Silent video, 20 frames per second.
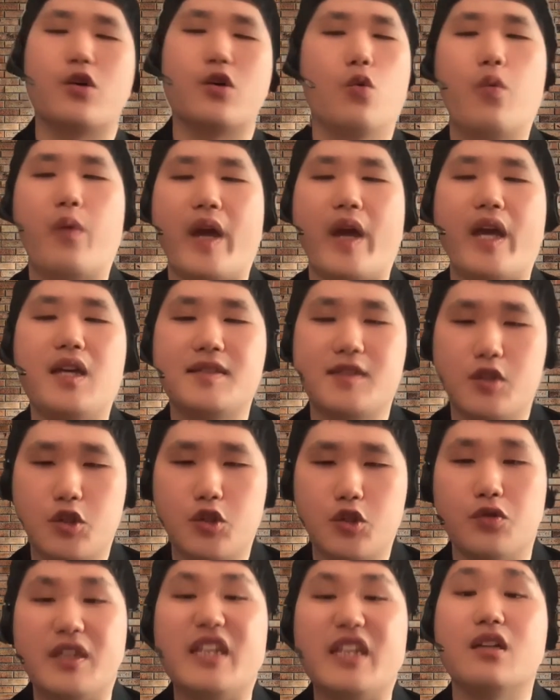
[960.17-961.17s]
ways
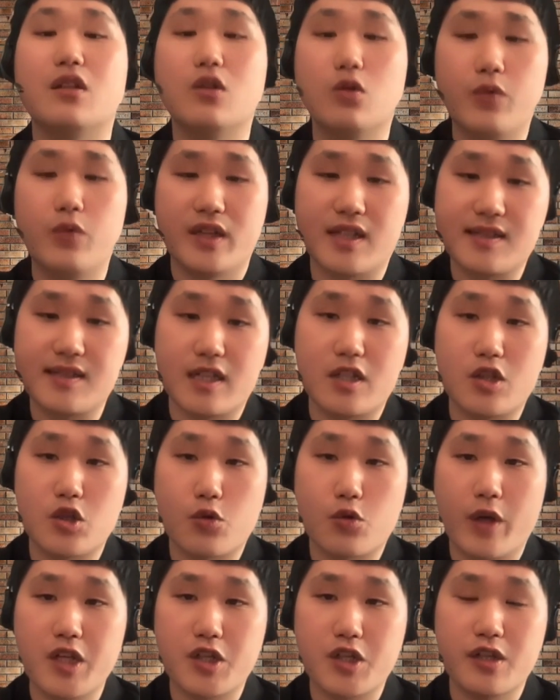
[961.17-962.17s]
to deal with the
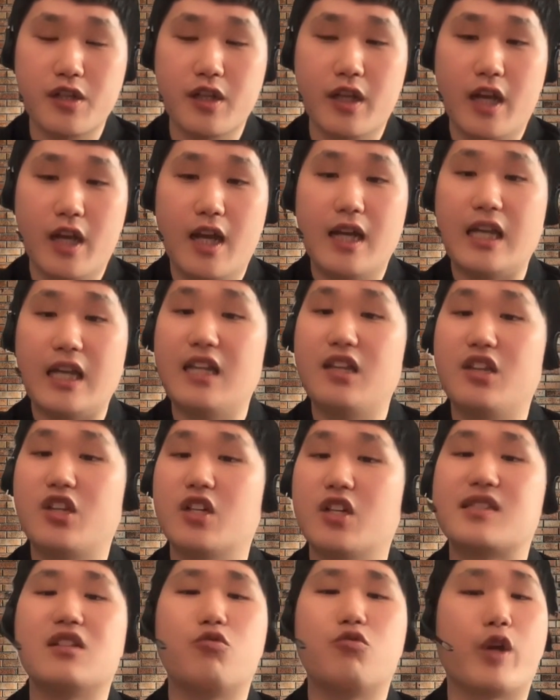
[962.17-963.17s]
situation. It
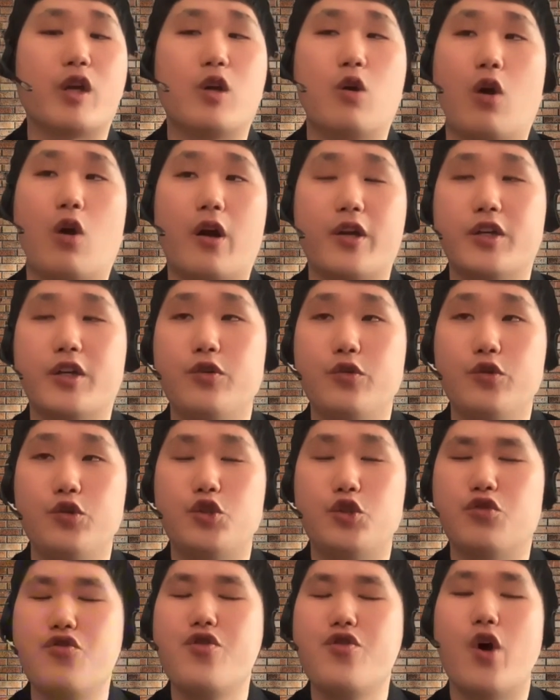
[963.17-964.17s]
doesn't require you
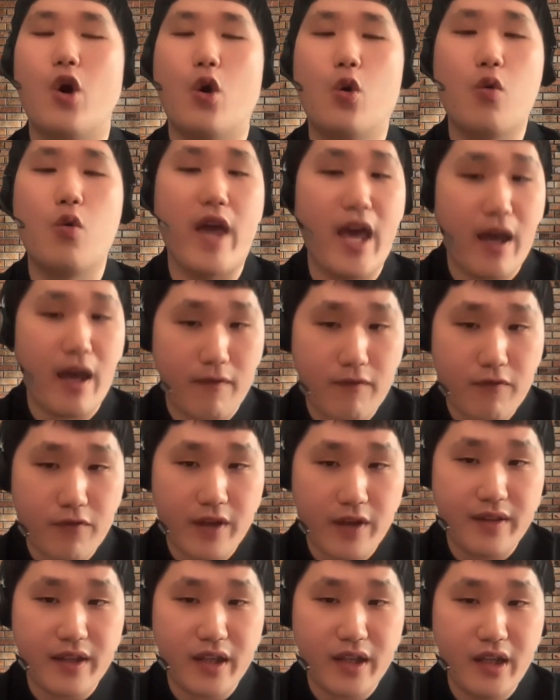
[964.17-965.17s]
to know
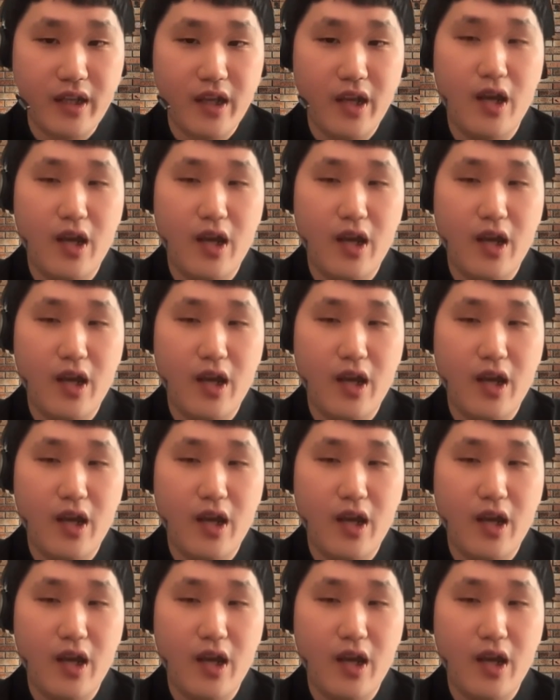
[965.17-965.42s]
everything.